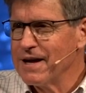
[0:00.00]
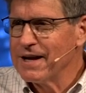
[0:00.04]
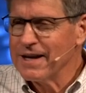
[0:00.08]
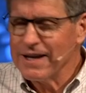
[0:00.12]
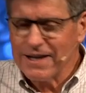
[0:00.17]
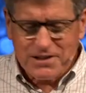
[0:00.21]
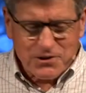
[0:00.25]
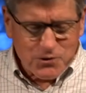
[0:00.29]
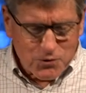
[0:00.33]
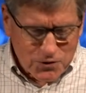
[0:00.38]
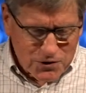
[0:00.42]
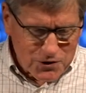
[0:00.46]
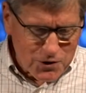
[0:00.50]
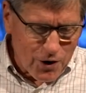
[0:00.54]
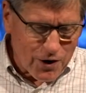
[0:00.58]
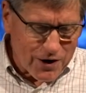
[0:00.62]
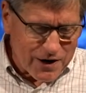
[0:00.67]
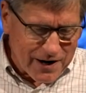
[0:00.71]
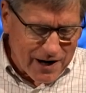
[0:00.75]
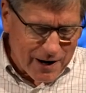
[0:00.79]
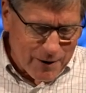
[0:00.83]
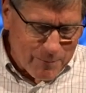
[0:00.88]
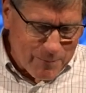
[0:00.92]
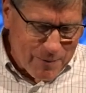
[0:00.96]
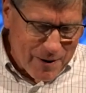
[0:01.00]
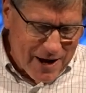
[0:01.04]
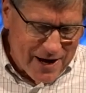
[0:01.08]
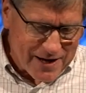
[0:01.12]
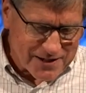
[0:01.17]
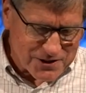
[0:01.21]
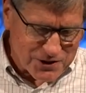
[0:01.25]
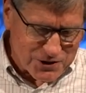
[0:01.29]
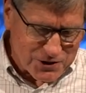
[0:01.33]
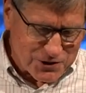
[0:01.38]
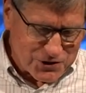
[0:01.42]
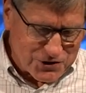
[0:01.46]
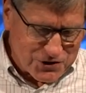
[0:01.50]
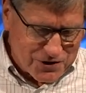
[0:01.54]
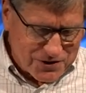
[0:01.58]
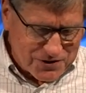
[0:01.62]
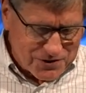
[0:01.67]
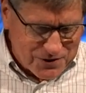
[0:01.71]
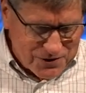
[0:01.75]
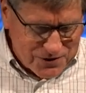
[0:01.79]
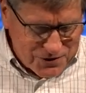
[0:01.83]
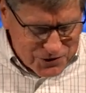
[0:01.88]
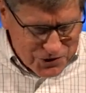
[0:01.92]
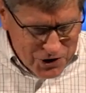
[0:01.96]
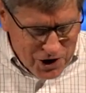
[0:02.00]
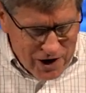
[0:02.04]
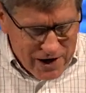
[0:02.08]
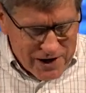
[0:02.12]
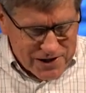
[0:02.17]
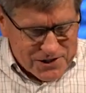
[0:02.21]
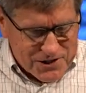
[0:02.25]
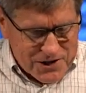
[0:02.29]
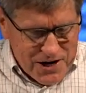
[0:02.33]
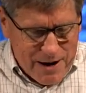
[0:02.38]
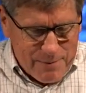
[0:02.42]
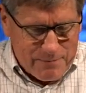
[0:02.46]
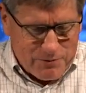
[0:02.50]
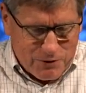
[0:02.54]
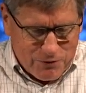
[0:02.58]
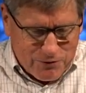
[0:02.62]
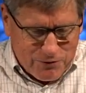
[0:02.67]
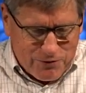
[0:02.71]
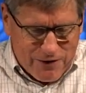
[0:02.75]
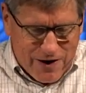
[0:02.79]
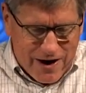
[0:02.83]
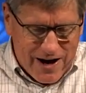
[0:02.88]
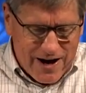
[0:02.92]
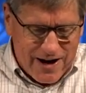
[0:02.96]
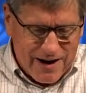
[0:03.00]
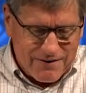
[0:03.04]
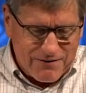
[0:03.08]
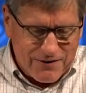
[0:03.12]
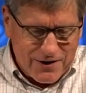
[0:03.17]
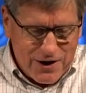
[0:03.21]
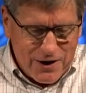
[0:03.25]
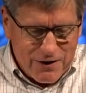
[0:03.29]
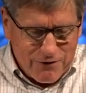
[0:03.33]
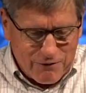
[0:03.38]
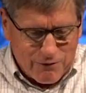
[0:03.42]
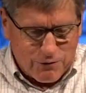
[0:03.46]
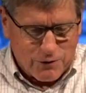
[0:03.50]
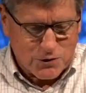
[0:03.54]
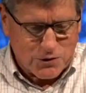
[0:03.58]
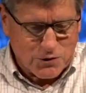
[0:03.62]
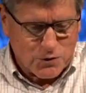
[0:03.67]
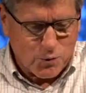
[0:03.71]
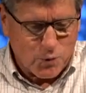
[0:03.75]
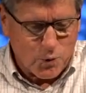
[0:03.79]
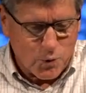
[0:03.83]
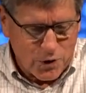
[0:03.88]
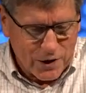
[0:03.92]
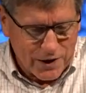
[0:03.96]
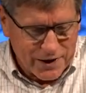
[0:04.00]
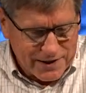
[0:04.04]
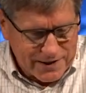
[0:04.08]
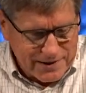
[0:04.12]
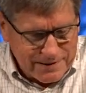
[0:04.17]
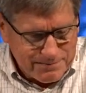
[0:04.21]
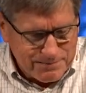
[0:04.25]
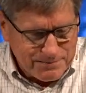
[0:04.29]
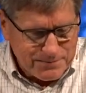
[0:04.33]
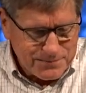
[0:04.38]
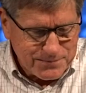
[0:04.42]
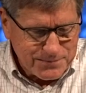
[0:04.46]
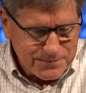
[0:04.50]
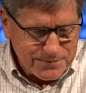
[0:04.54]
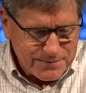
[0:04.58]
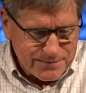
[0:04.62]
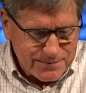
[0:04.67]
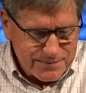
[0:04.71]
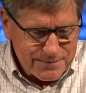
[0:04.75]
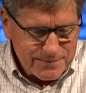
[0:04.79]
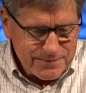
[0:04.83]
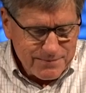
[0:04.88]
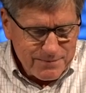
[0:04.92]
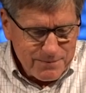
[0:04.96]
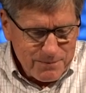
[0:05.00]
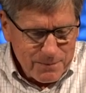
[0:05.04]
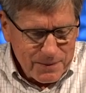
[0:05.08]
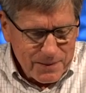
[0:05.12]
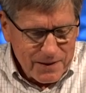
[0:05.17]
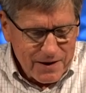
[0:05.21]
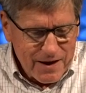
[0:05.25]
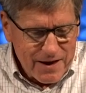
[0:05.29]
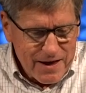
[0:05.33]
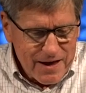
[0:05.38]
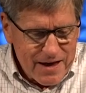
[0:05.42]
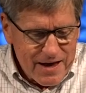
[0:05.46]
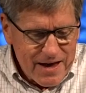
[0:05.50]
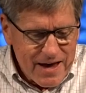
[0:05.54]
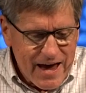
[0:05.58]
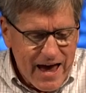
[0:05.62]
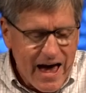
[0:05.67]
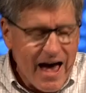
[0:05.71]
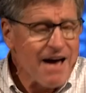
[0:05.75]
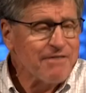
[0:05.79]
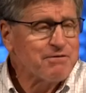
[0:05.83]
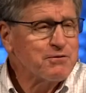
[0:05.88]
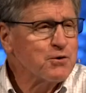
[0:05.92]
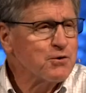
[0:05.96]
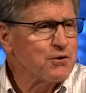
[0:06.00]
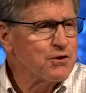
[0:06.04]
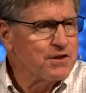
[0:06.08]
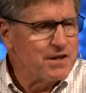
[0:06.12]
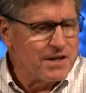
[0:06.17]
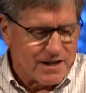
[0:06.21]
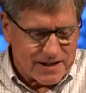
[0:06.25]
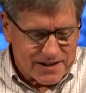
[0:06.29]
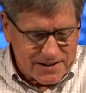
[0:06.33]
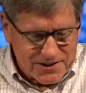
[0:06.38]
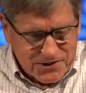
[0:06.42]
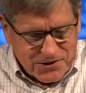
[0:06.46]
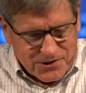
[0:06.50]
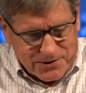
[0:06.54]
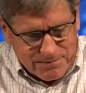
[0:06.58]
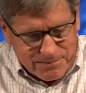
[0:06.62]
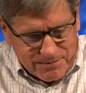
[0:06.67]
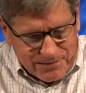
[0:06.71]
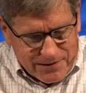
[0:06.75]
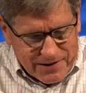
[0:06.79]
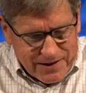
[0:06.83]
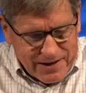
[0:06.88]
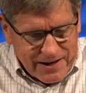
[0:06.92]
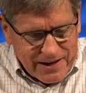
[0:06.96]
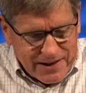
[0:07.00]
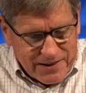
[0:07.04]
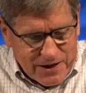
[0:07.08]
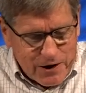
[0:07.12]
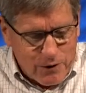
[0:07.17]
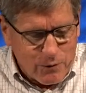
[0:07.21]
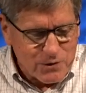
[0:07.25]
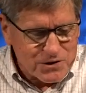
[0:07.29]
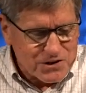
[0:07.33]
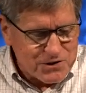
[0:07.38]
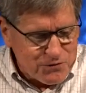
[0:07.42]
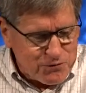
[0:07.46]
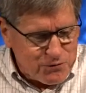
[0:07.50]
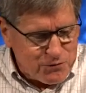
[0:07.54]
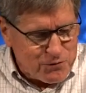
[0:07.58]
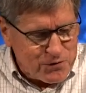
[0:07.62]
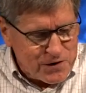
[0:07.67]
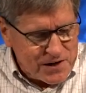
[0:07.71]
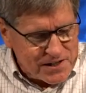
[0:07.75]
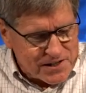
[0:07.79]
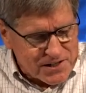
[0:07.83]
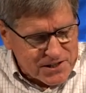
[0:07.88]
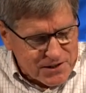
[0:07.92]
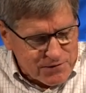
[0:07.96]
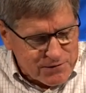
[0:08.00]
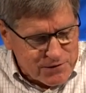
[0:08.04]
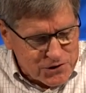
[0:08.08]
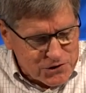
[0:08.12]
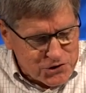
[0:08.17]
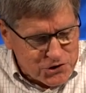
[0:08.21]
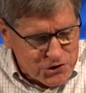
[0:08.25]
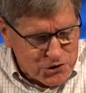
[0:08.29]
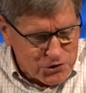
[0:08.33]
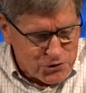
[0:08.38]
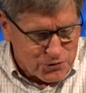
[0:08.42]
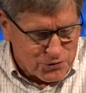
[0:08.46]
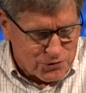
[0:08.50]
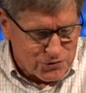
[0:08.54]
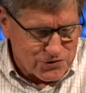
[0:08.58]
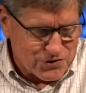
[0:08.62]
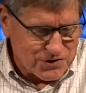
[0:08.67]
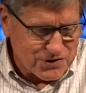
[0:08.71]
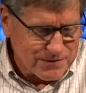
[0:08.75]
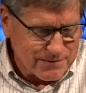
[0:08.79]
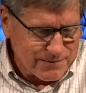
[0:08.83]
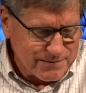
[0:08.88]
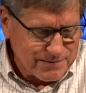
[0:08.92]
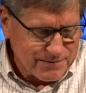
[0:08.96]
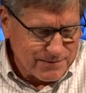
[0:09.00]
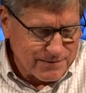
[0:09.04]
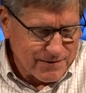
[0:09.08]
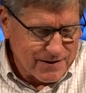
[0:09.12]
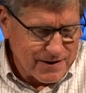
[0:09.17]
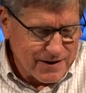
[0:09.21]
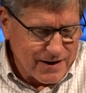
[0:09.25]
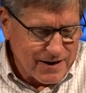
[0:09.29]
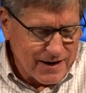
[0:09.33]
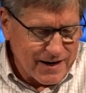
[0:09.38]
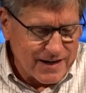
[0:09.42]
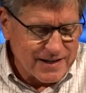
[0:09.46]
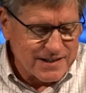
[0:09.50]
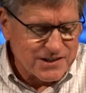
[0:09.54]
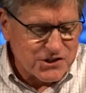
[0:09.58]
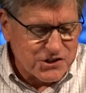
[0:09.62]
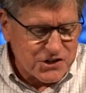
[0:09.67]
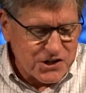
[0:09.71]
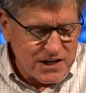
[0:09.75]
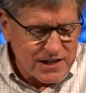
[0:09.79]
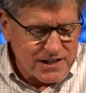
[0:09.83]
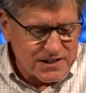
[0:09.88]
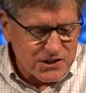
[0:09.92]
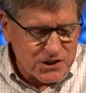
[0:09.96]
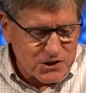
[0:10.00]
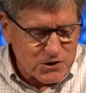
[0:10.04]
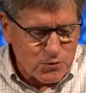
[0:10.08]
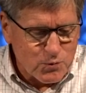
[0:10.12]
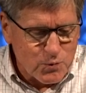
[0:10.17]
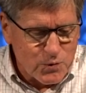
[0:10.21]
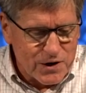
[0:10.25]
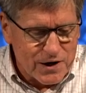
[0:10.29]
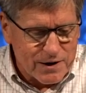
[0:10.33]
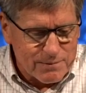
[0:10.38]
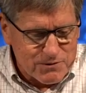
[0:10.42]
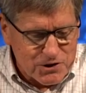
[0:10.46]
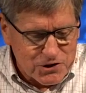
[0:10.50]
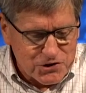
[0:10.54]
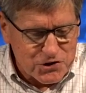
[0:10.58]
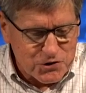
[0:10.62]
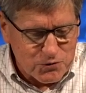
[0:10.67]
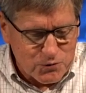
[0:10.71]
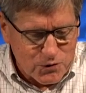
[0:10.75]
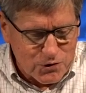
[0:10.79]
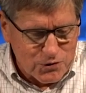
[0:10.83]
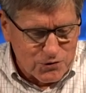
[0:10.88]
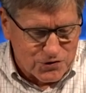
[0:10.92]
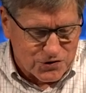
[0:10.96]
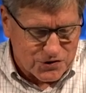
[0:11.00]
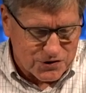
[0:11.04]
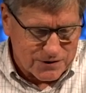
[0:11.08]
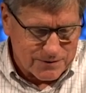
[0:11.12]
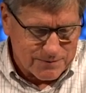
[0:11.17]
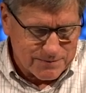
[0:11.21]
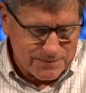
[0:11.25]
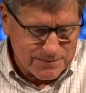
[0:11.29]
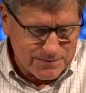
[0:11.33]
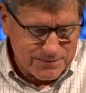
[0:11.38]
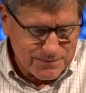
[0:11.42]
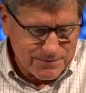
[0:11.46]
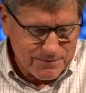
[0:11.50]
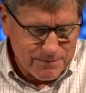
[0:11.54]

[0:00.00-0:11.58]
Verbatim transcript: Let's start in our passage, John chapter 5, verse 1. After this, there was a feast of the Jews, and Jesus went up to Jerusalem.